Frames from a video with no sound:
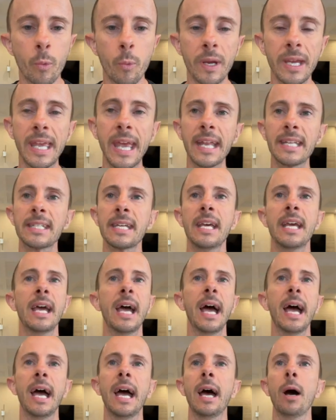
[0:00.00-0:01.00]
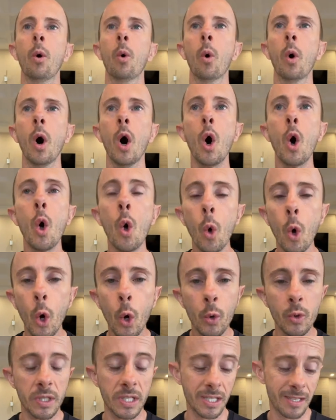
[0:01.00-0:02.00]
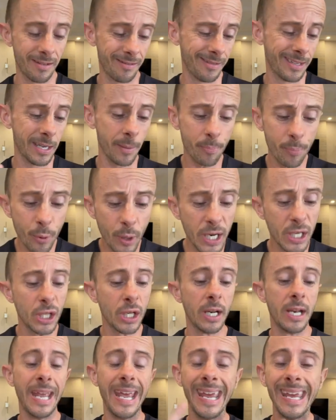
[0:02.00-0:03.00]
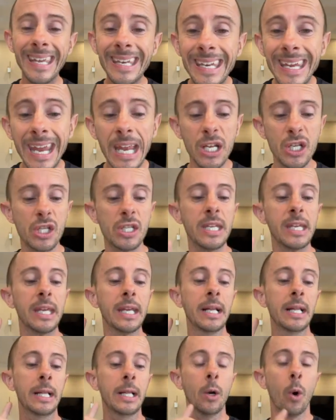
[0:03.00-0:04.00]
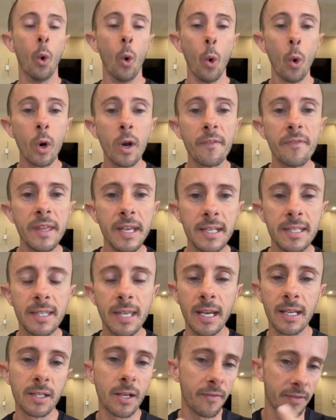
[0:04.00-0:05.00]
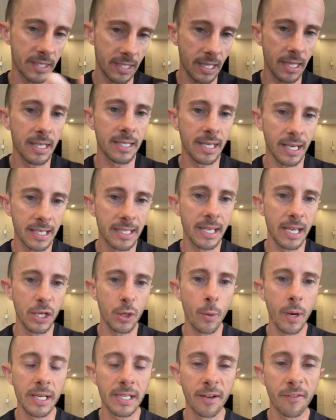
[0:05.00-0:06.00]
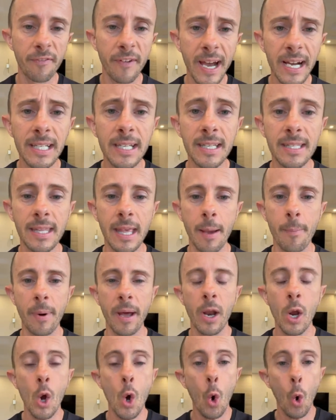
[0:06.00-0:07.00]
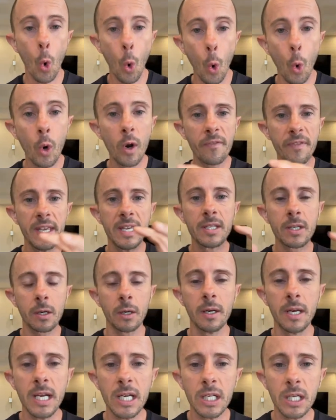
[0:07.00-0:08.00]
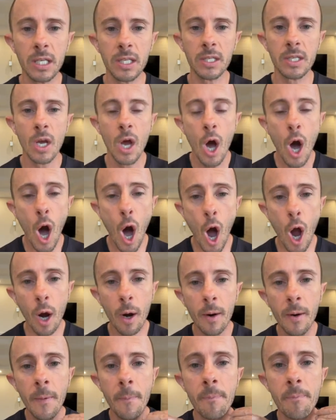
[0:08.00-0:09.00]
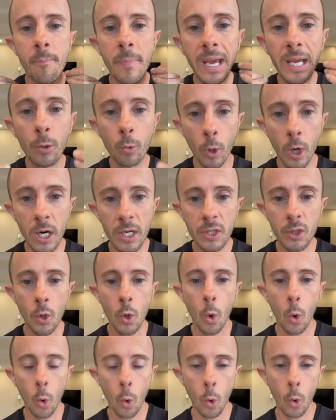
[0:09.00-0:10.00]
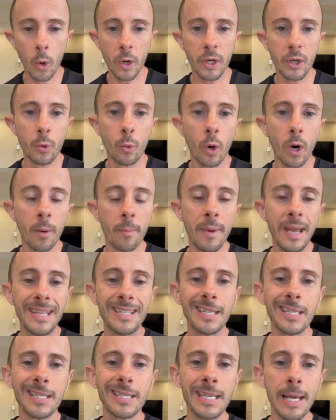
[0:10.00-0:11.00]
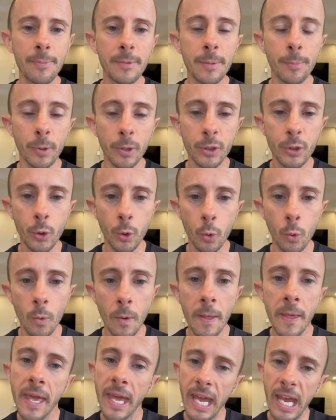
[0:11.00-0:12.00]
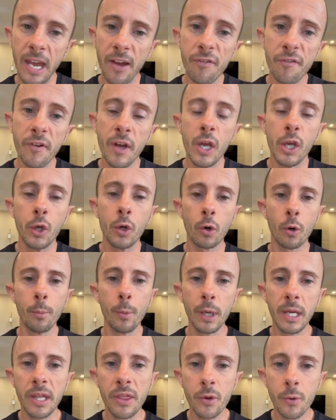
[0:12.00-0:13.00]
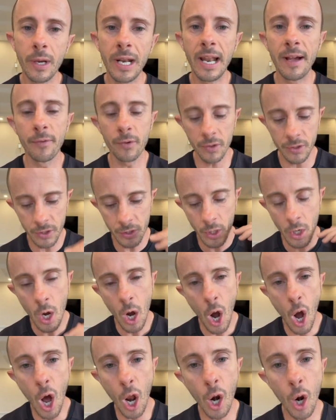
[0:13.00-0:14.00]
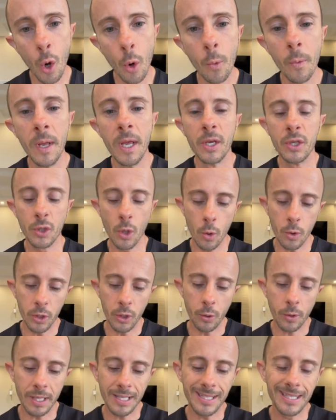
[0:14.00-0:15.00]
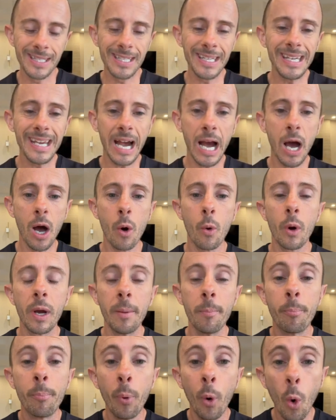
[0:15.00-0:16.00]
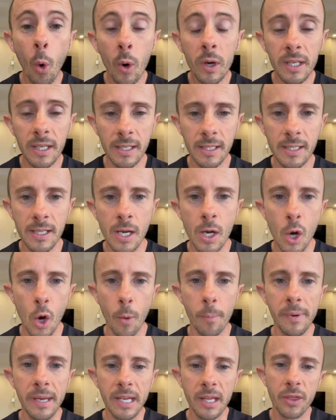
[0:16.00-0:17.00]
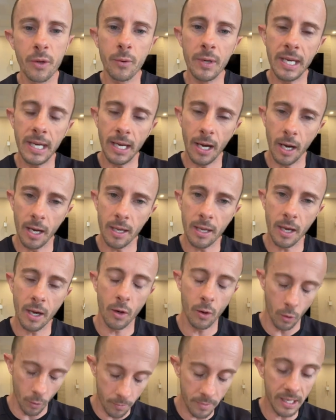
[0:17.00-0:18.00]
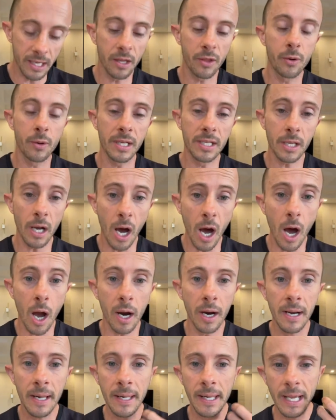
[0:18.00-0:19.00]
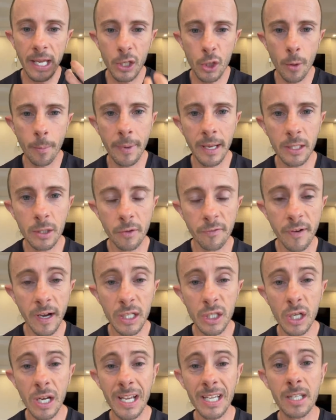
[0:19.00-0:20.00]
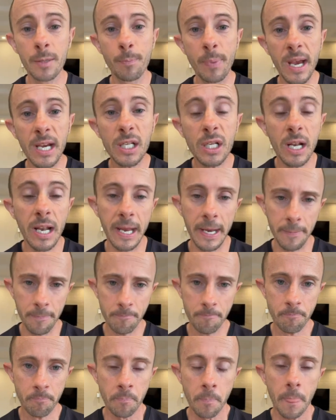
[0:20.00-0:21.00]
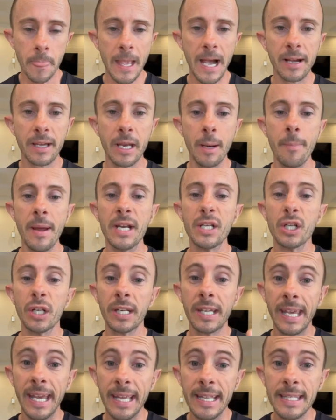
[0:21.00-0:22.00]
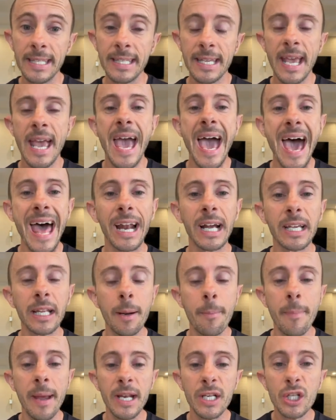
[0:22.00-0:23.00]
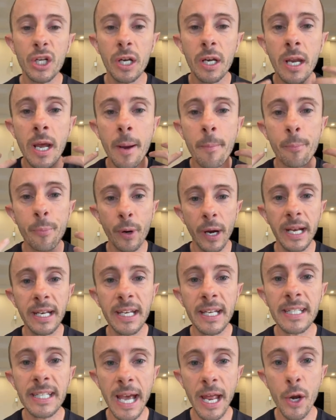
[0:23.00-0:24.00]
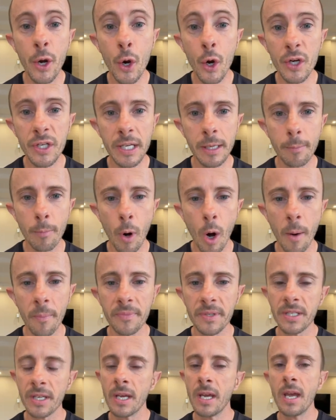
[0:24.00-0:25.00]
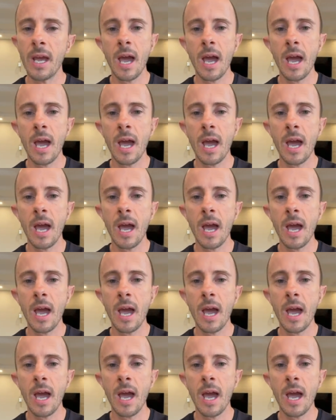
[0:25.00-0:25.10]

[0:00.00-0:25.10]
We get a whole host, depression, ADHD, all of these things. Obviously, there's extenuating factors there, but all of these conditions are made worse, or you are made susceptible to, if your omega-3 levels are low. So you can see how important omega-3s are in your mental function. Especially, I'm going to mention kids, and I'm going to mention pregnant and nursing moms.